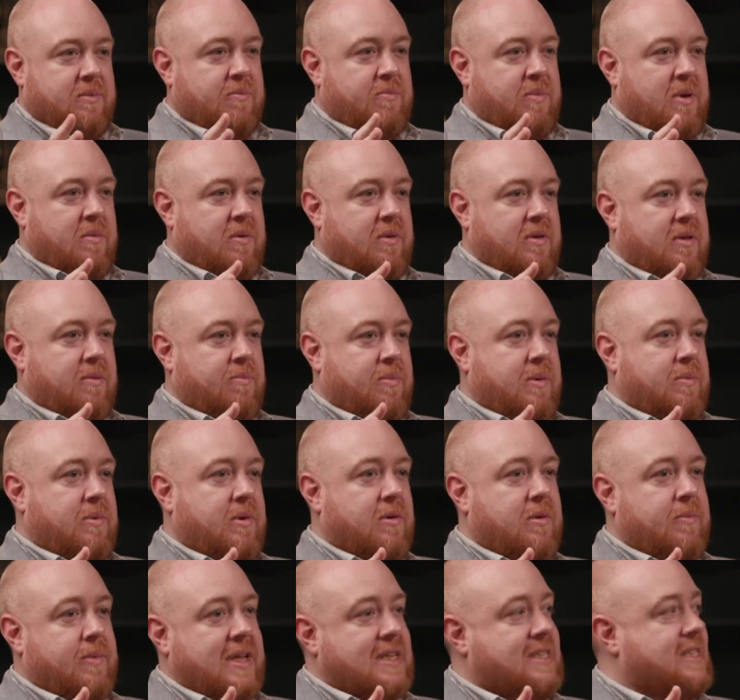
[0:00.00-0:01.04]
people
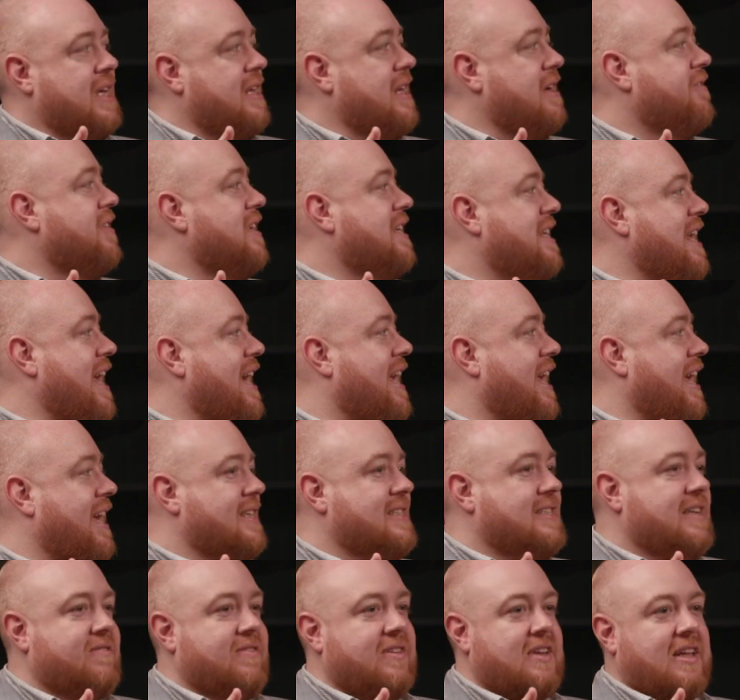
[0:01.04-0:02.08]
people have been saying that for
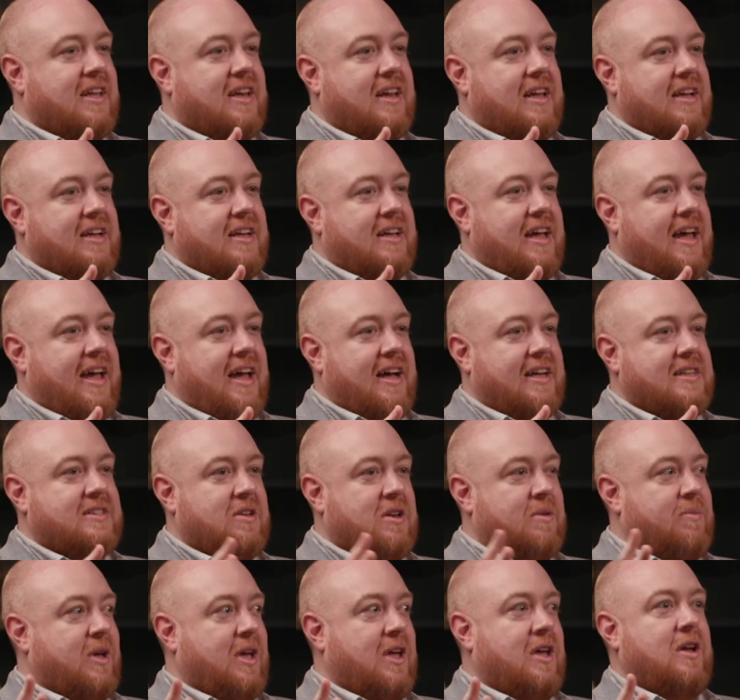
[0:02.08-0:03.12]
decades, haven't they? Like AI is
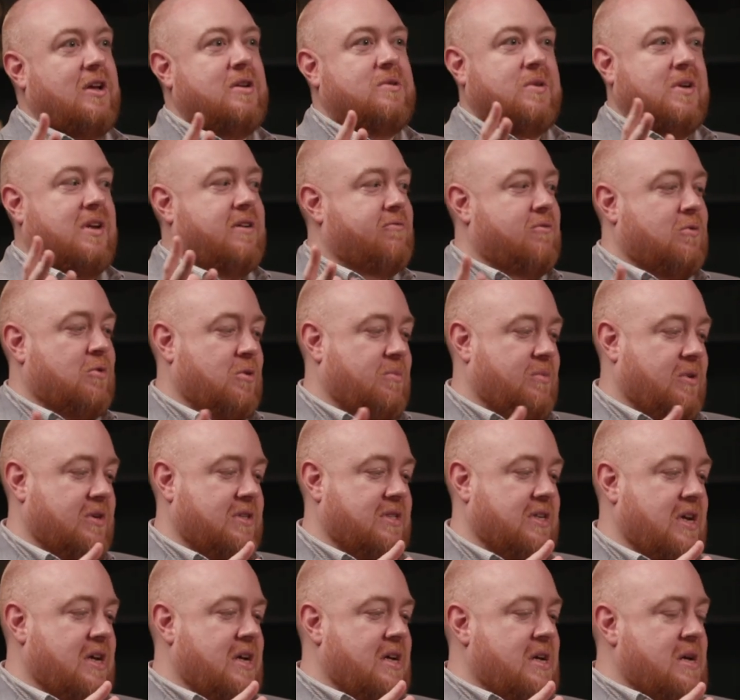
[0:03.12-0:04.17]
going to be huge. We're going to have robots.